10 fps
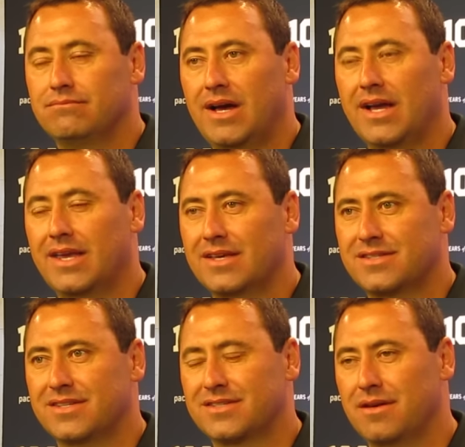I guess
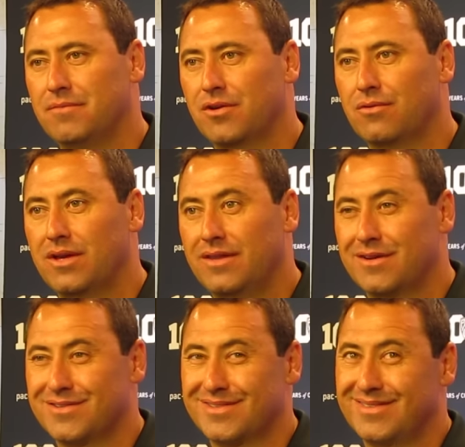to some degree
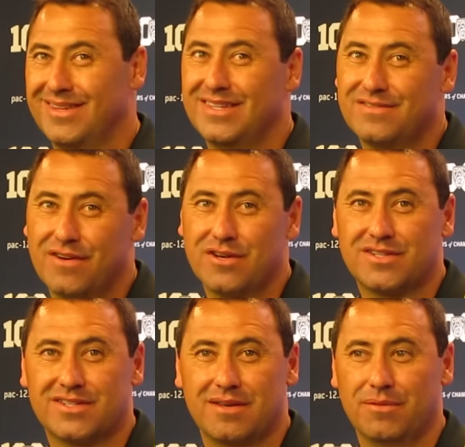it's very
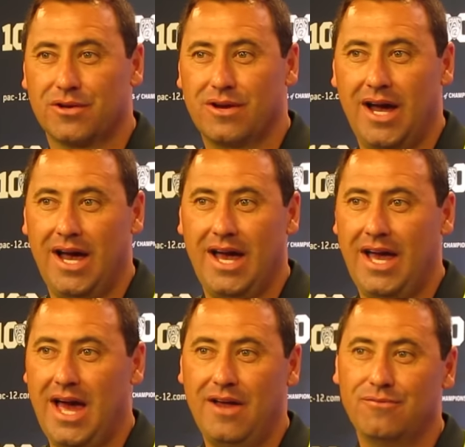similar.
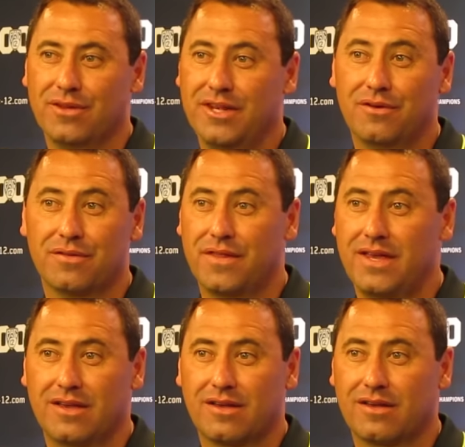I really don't
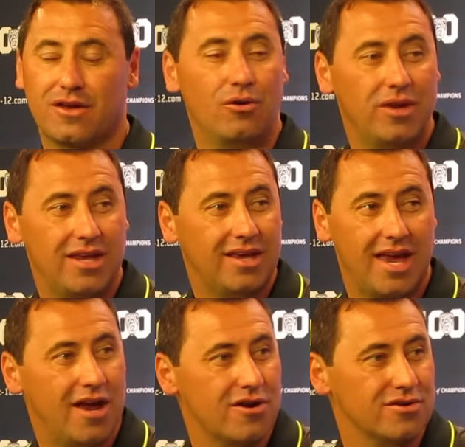think Cody
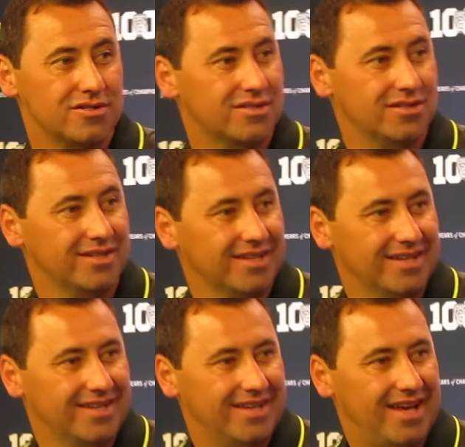cares.
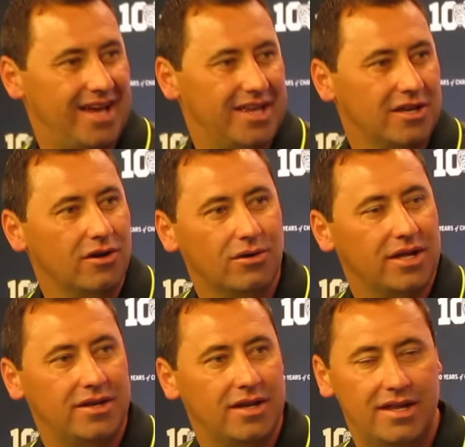
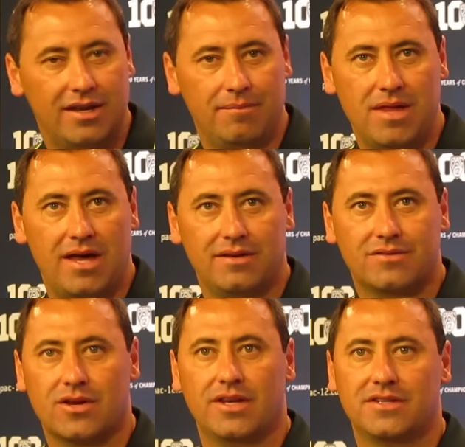And I'm not
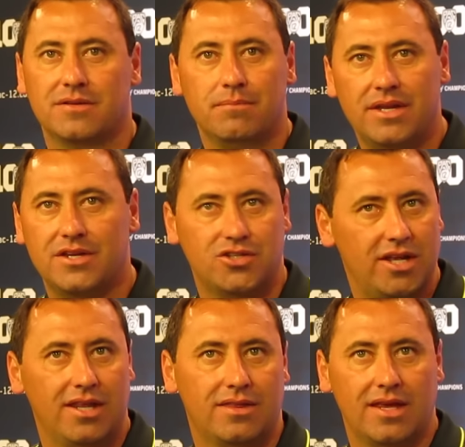trying to diminish
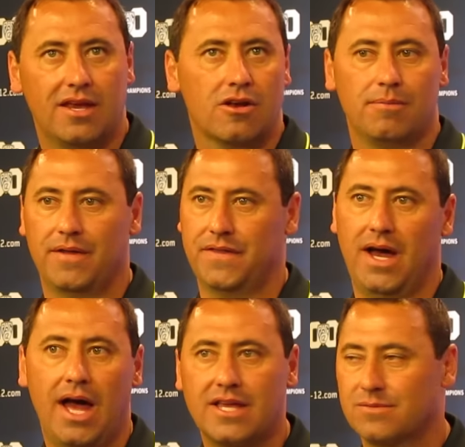anything here about the
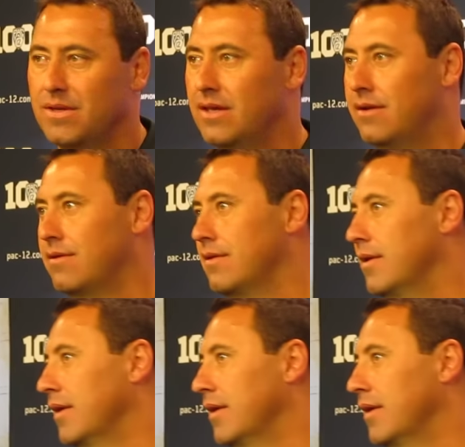Heisman or